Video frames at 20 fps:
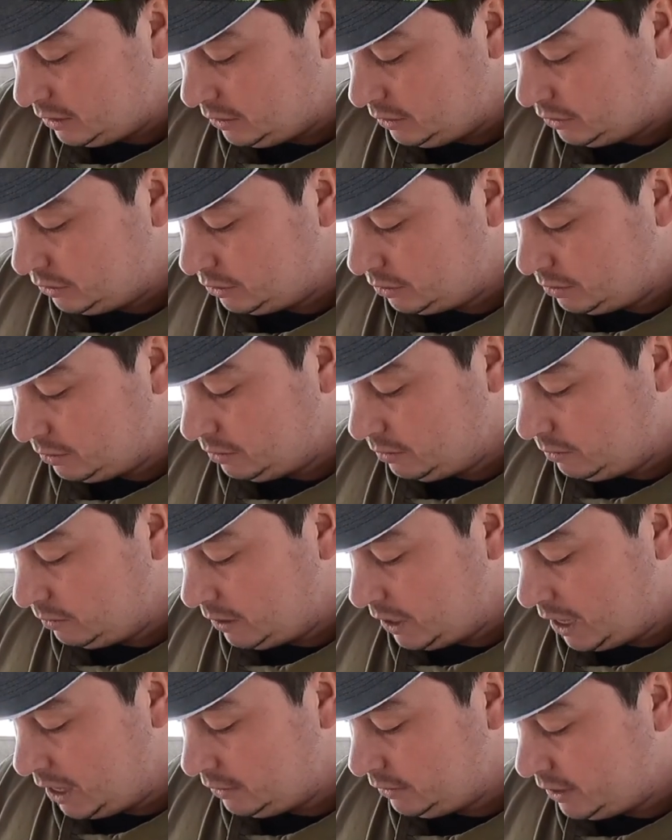So
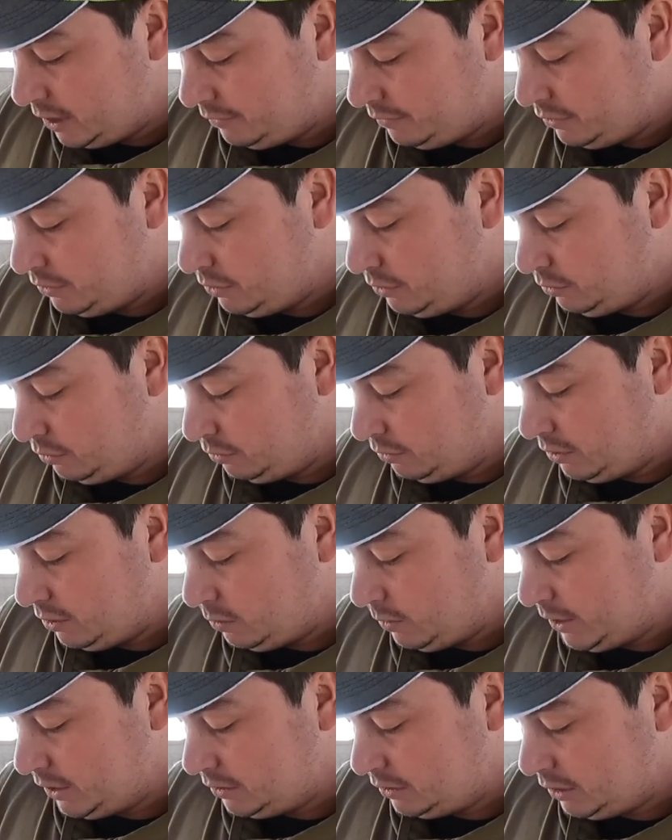I'll never do
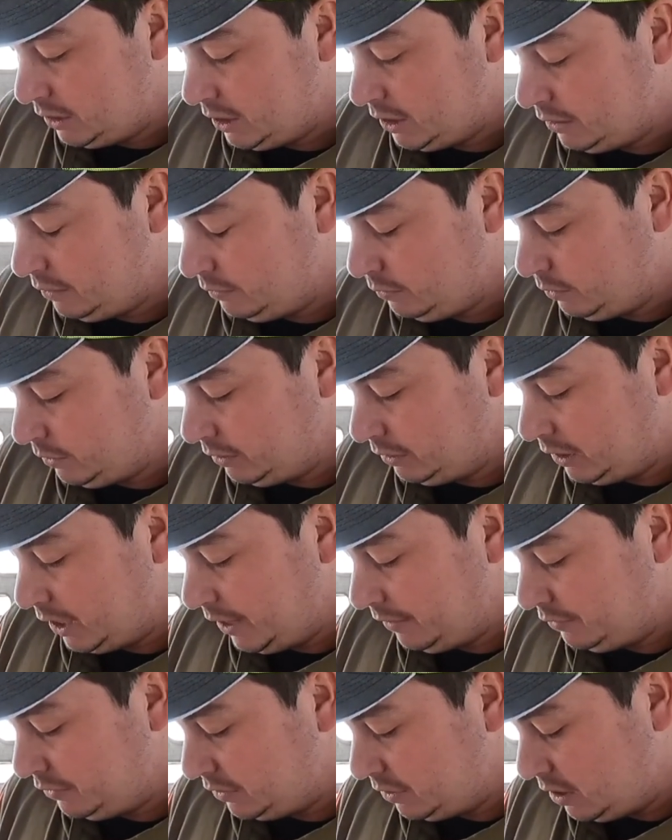308s again with
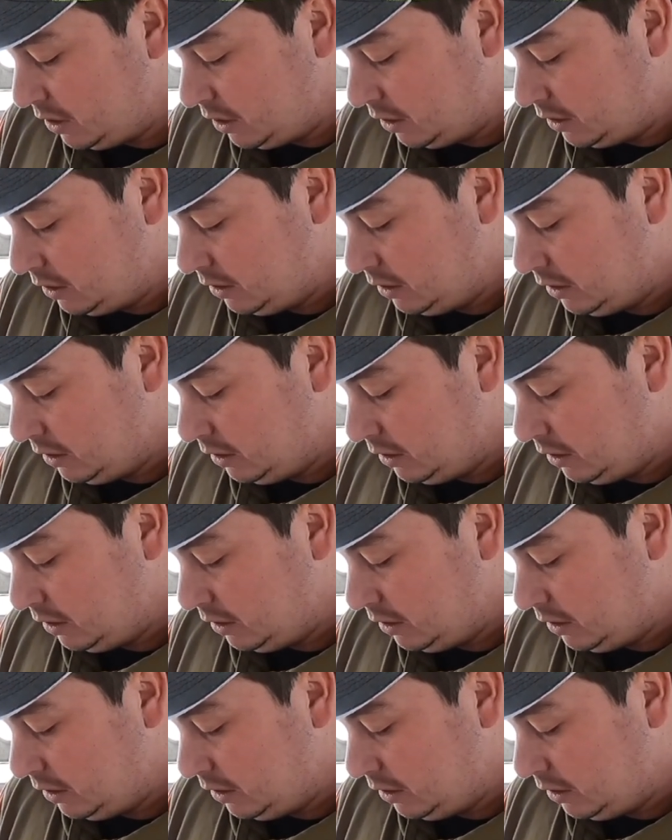livestock.